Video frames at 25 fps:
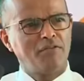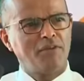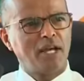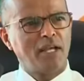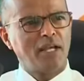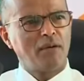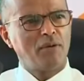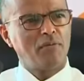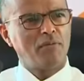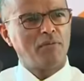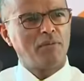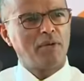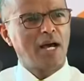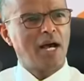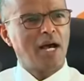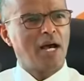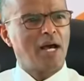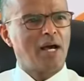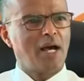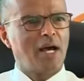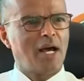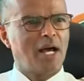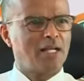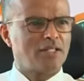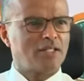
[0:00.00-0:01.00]
if I,
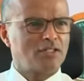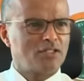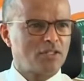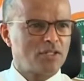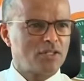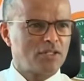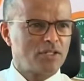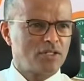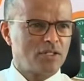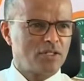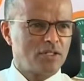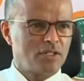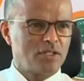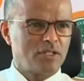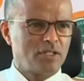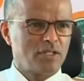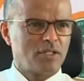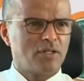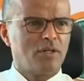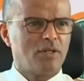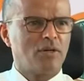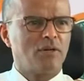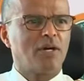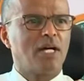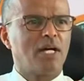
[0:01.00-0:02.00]
as
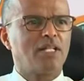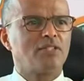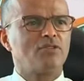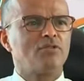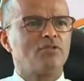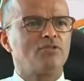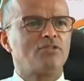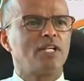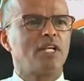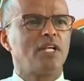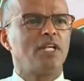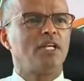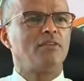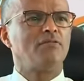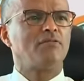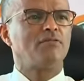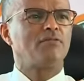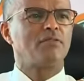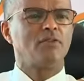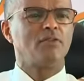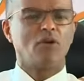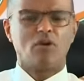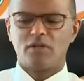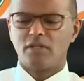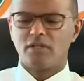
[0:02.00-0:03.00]
you say,
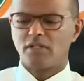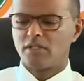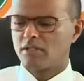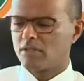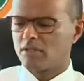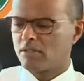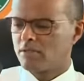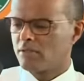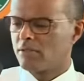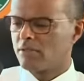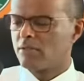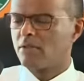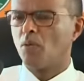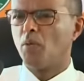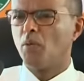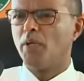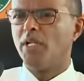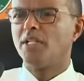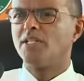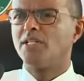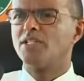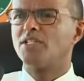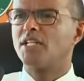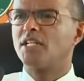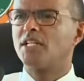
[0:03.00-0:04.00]
if God
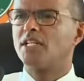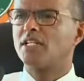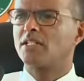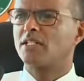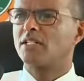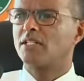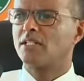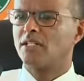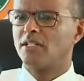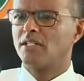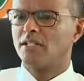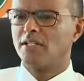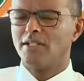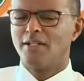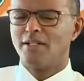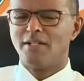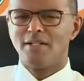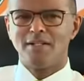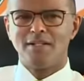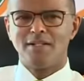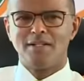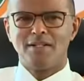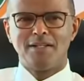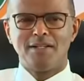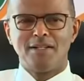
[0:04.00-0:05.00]
wills it,
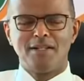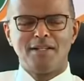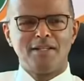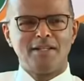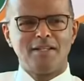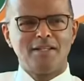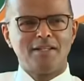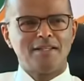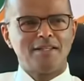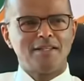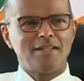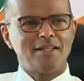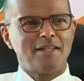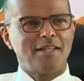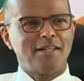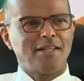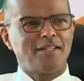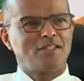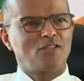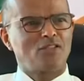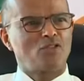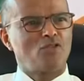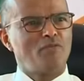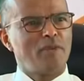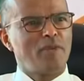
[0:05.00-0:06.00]

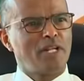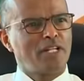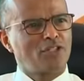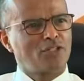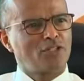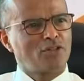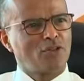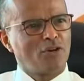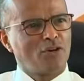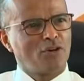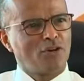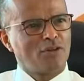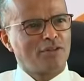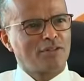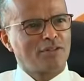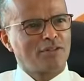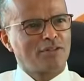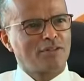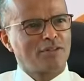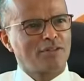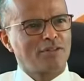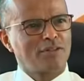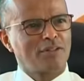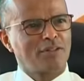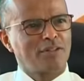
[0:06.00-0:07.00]
is to make sure
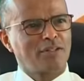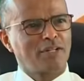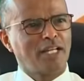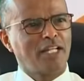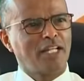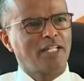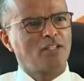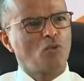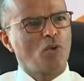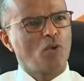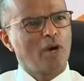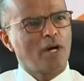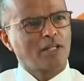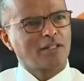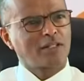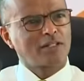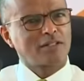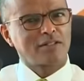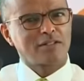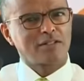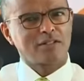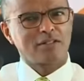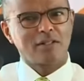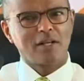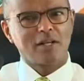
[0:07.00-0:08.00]
it
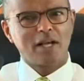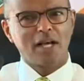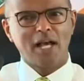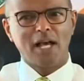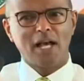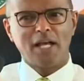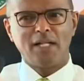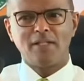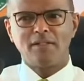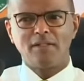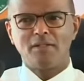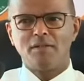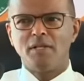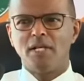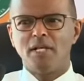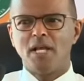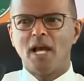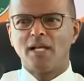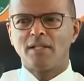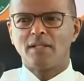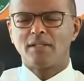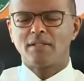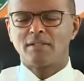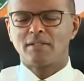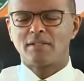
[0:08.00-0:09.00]
works. Senior
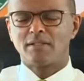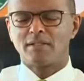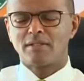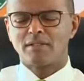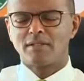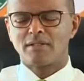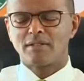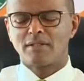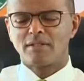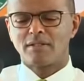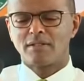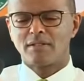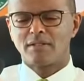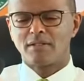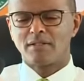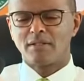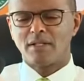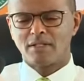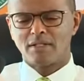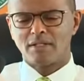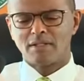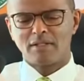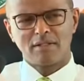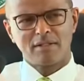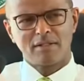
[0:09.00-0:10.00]
Counsel, yes.
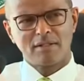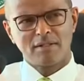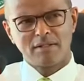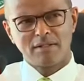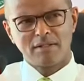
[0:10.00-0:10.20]
We are